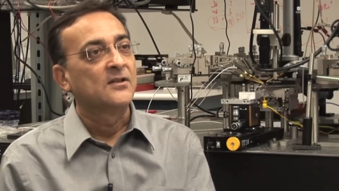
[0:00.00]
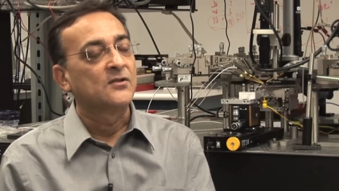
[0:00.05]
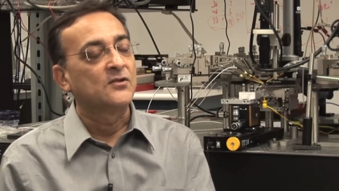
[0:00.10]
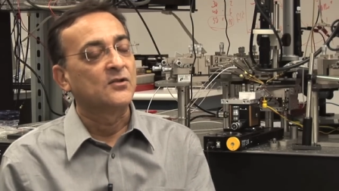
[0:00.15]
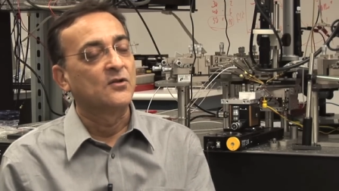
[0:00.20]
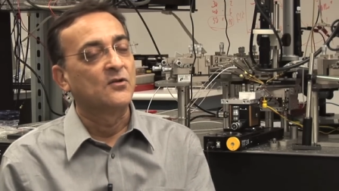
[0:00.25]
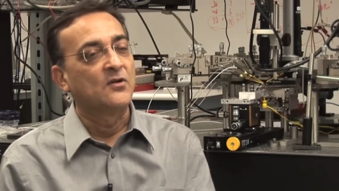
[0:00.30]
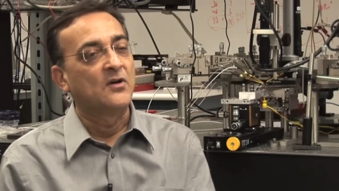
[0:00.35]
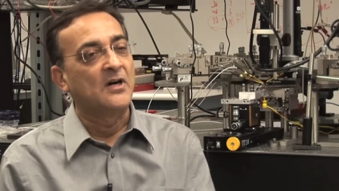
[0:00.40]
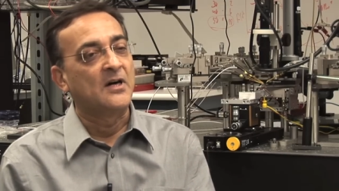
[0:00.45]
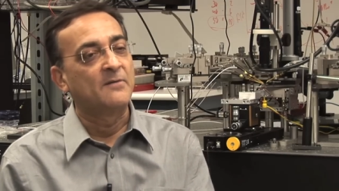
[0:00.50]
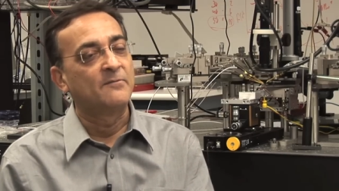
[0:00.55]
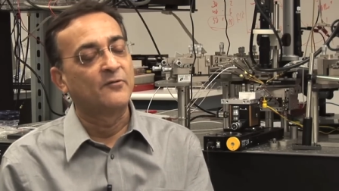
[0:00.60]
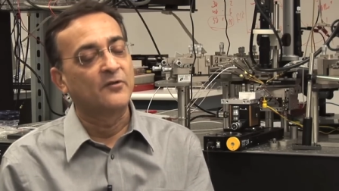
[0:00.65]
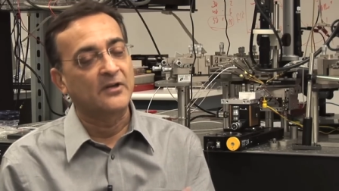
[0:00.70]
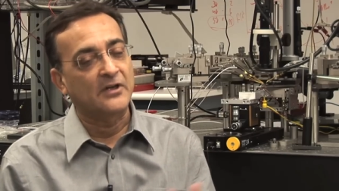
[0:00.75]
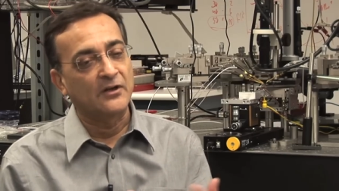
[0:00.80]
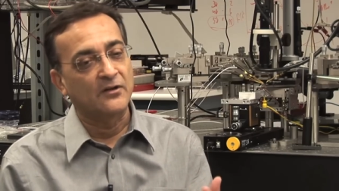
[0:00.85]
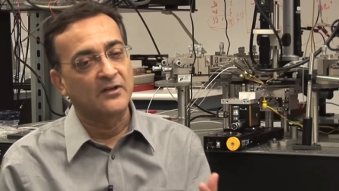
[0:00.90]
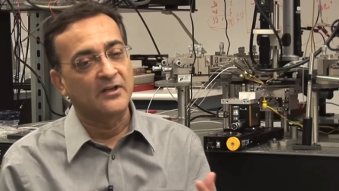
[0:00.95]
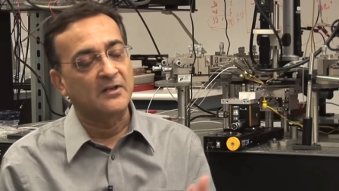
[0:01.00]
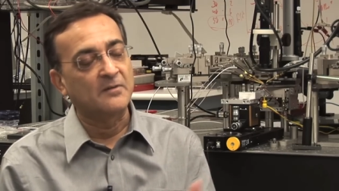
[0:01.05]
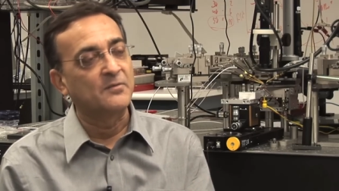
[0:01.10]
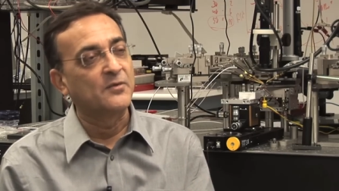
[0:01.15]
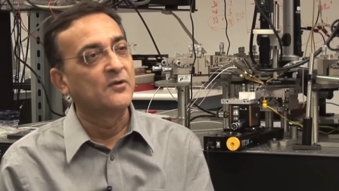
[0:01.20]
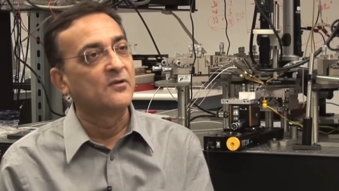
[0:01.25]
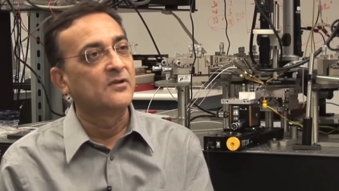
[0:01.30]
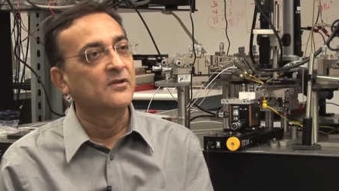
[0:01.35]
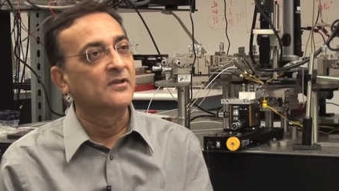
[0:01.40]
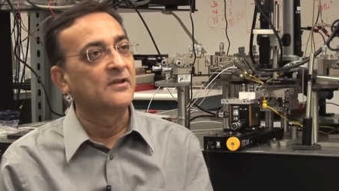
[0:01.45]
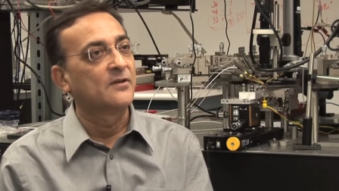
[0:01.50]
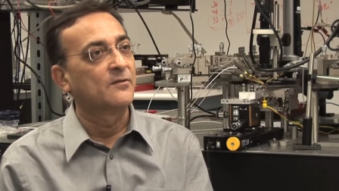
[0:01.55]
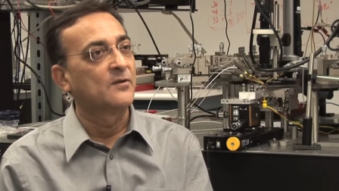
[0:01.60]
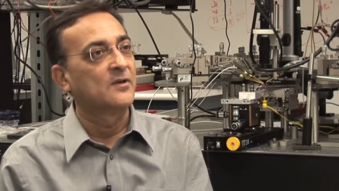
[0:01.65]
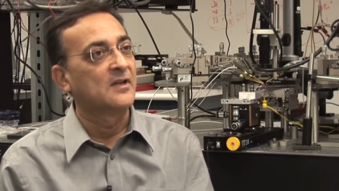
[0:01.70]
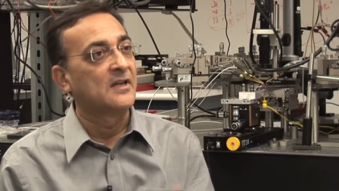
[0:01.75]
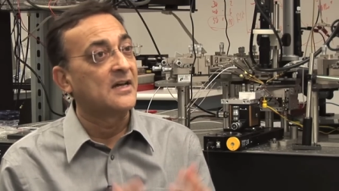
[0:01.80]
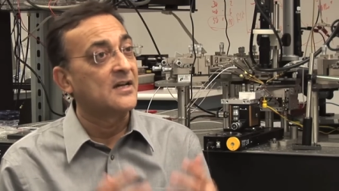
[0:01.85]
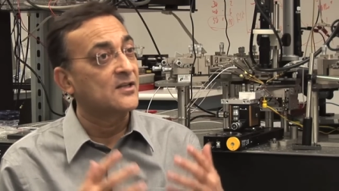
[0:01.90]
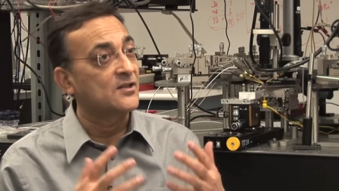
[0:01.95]
So I'm working on a computer that
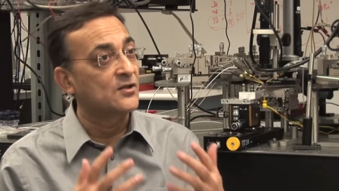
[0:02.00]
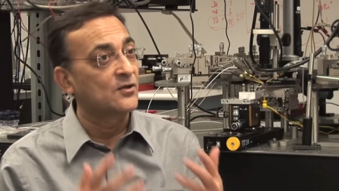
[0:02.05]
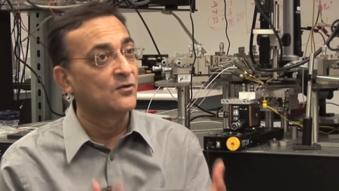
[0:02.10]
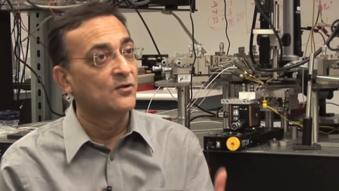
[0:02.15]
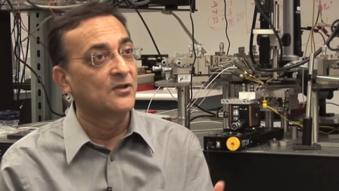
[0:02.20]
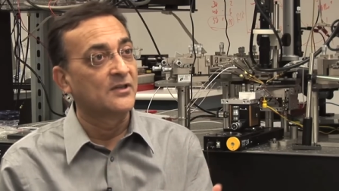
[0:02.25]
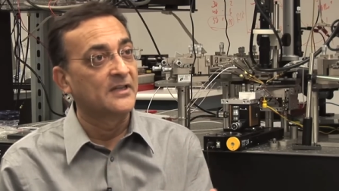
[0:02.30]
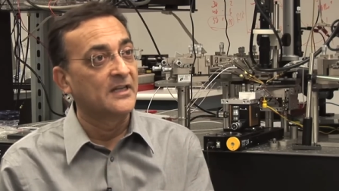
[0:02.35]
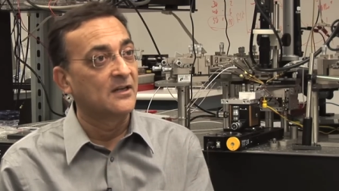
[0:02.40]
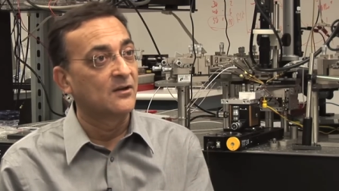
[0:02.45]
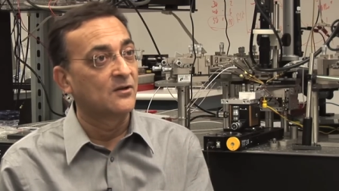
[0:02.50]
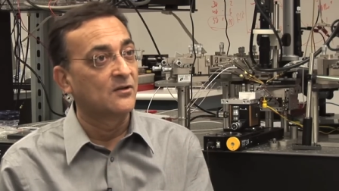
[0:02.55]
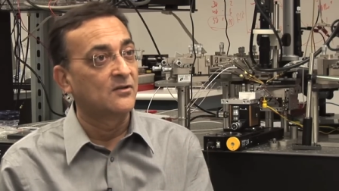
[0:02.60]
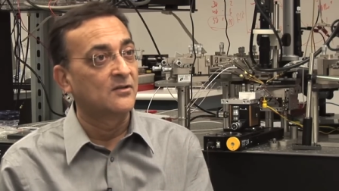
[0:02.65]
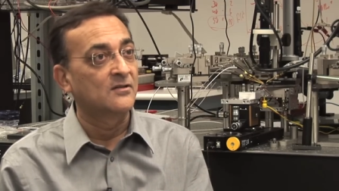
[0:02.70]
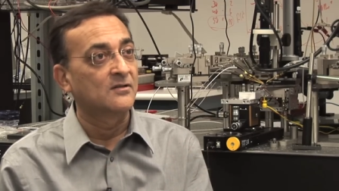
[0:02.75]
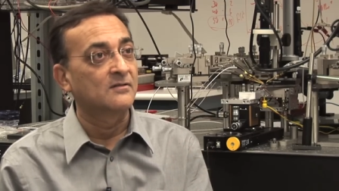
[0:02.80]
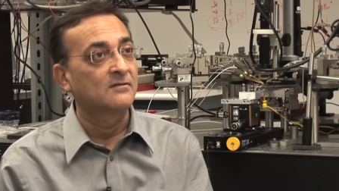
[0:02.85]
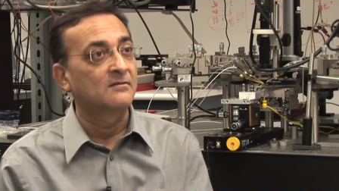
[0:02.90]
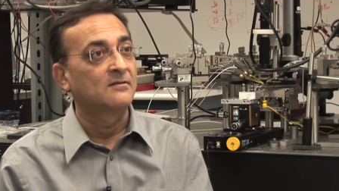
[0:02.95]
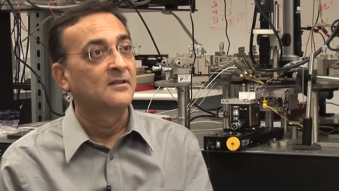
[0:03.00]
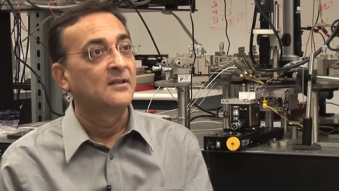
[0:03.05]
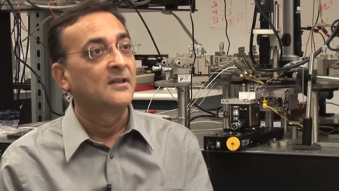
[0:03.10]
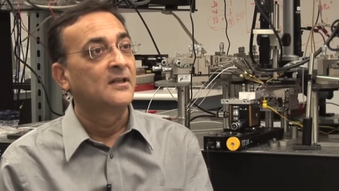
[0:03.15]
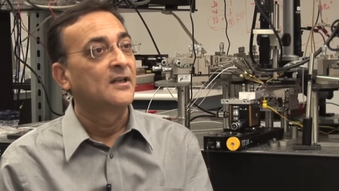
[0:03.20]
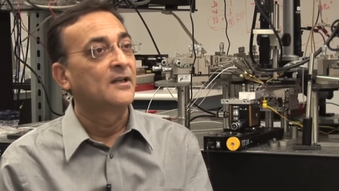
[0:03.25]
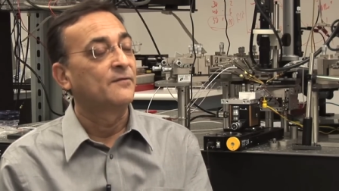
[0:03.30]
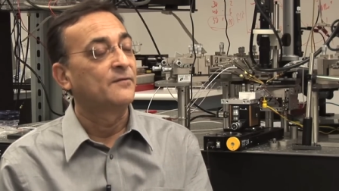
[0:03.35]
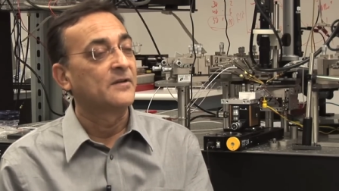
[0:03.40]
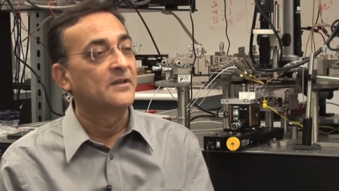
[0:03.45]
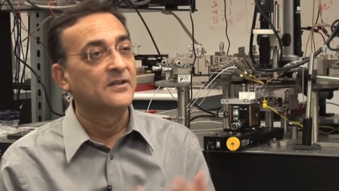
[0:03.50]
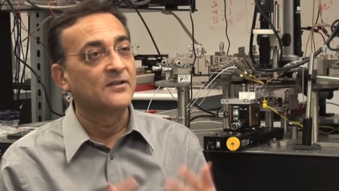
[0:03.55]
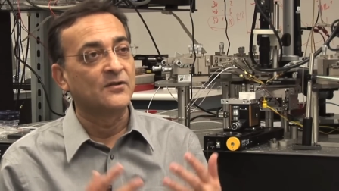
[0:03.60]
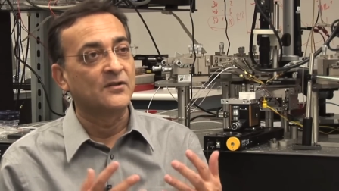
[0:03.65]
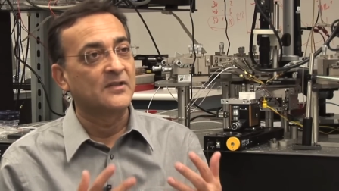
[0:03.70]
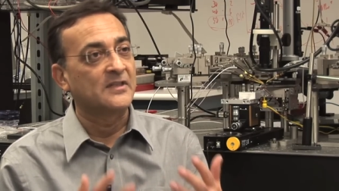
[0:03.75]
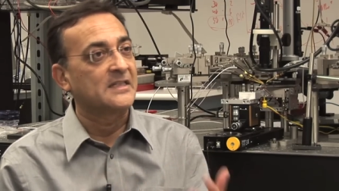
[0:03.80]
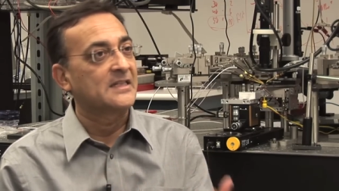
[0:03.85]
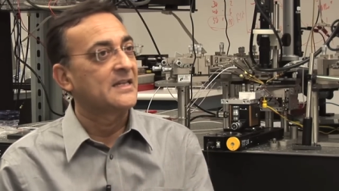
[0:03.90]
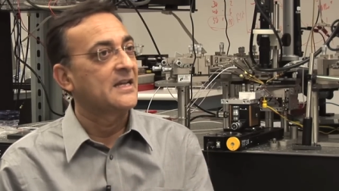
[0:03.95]
will last you all day long if it is
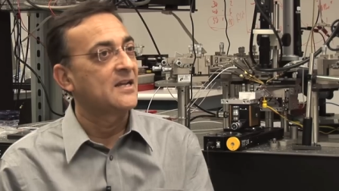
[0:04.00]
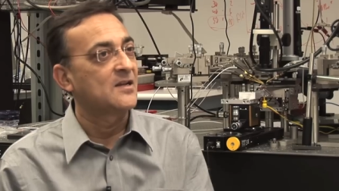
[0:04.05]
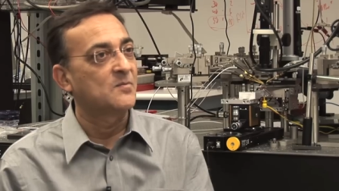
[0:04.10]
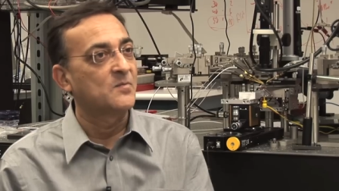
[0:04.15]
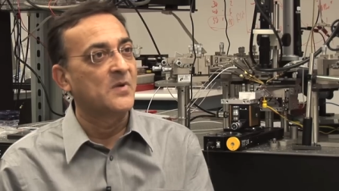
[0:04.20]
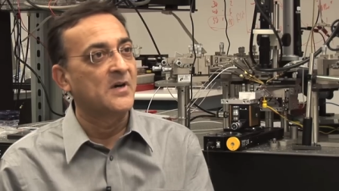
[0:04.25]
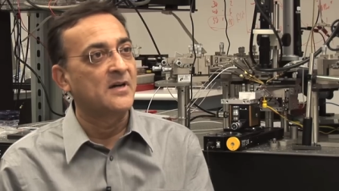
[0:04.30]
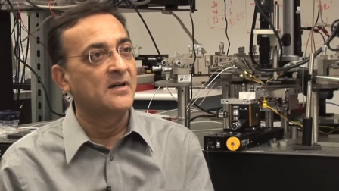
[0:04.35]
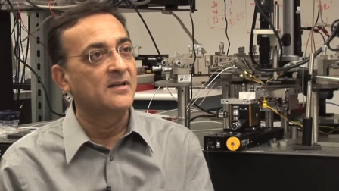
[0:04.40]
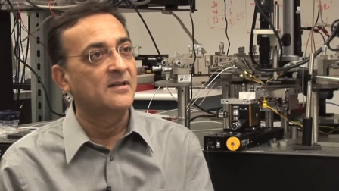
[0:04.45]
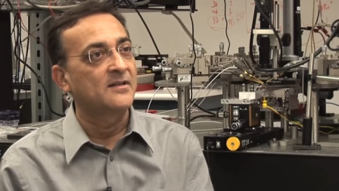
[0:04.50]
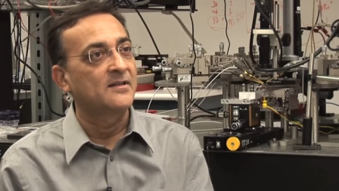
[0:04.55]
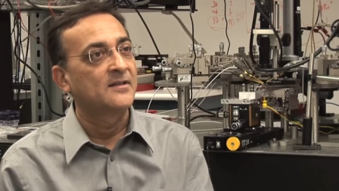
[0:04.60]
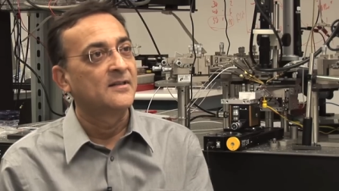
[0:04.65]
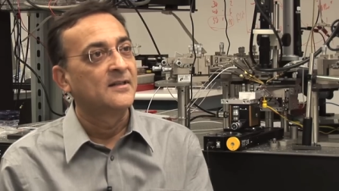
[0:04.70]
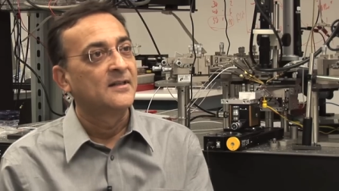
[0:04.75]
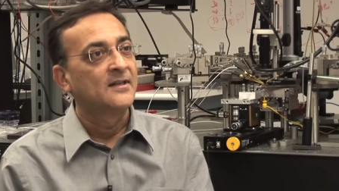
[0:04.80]
on standby.